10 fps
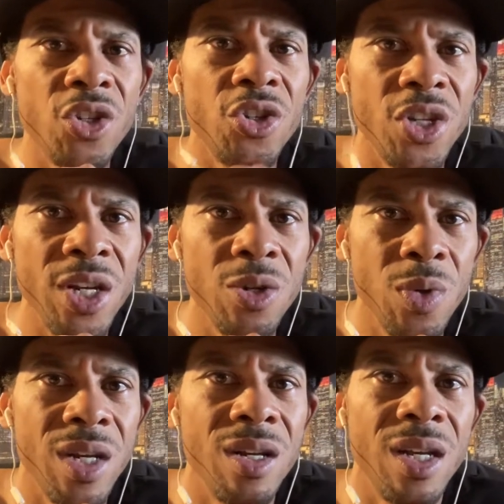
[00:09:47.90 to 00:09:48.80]

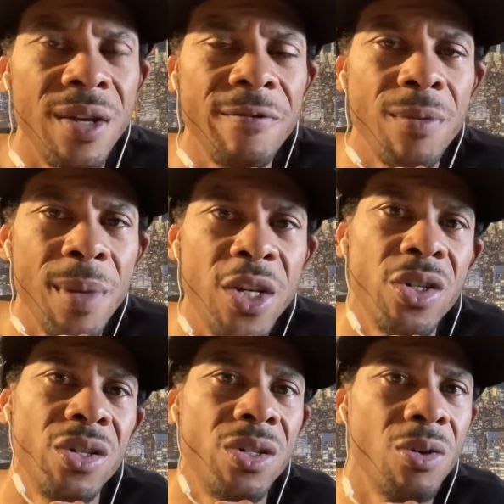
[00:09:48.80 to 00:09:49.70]
genuine
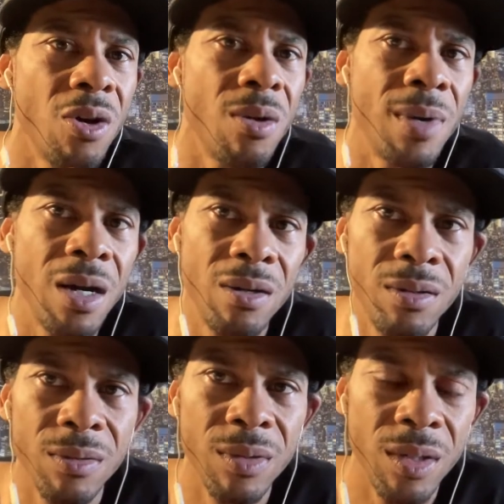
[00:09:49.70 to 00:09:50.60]
information to talk about,
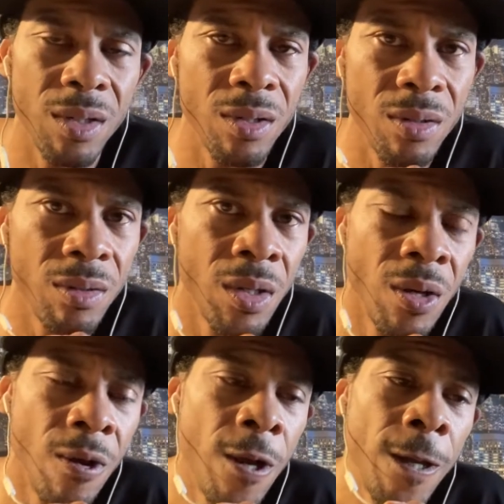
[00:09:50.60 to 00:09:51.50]
you know.
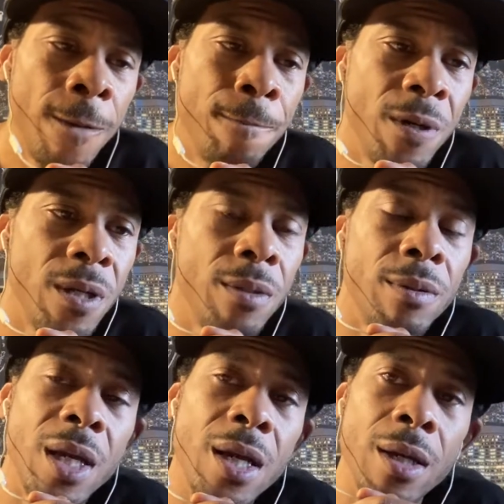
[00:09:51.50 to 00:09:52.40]
But
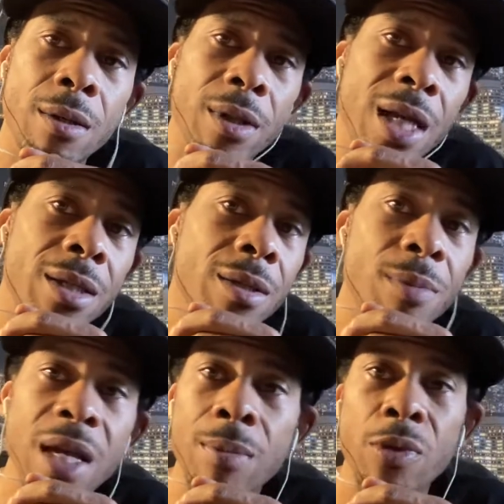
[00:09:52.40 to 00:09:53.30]
hey, that's the
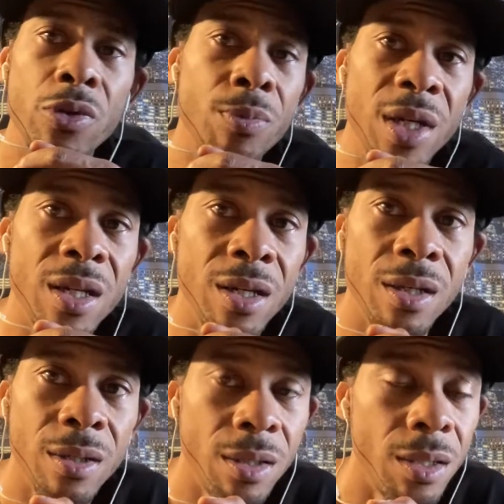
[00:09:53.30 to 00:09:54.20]
main news media,
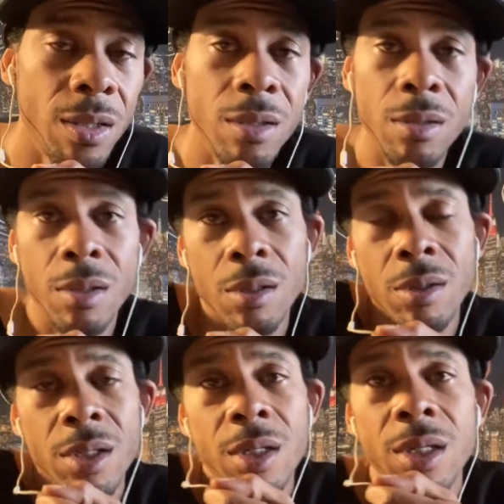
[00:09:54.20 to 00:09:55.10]
and
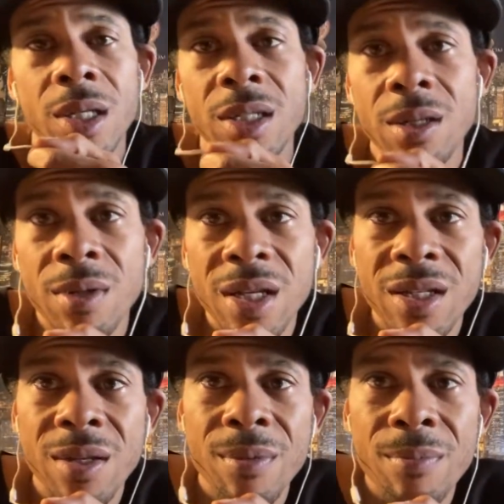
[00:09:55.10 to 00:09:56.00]
that's
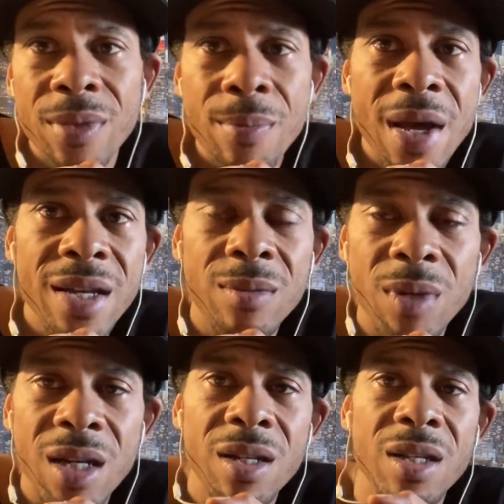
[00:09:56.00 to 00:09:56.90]
the mass
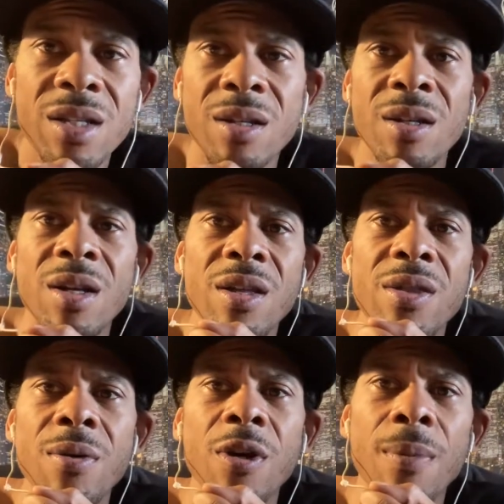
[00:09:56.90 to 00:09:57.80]
media. That's the
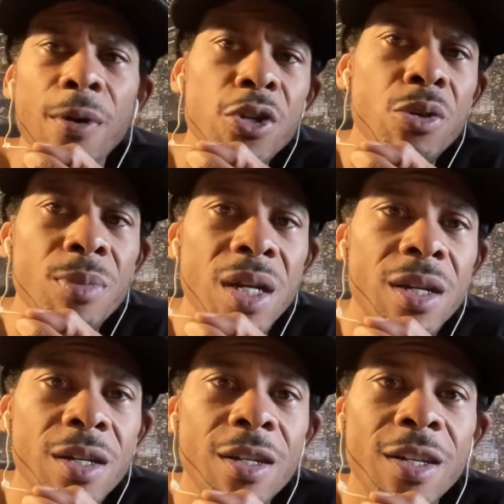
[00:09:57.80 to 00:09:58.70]
commercial
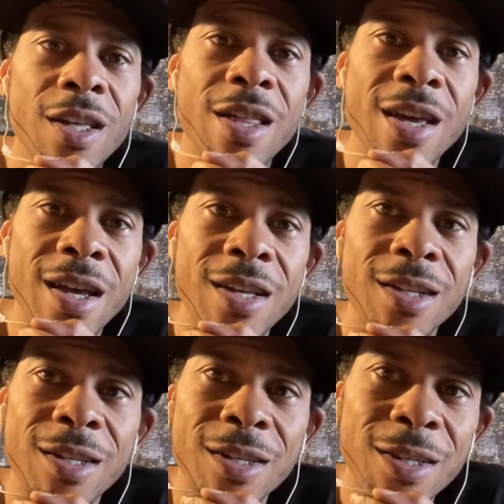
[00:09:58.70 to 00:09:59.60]
media that
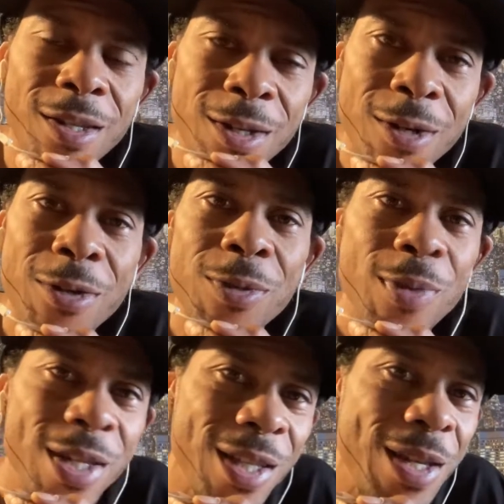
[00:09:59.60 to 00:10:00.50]
is
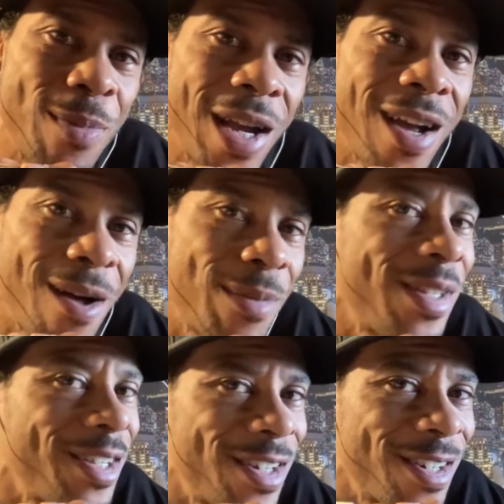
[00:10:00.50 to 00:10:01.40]
basically my
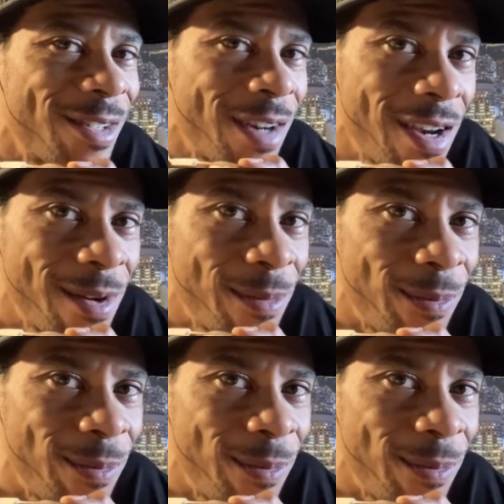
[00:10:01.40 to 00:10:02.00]
competition, right?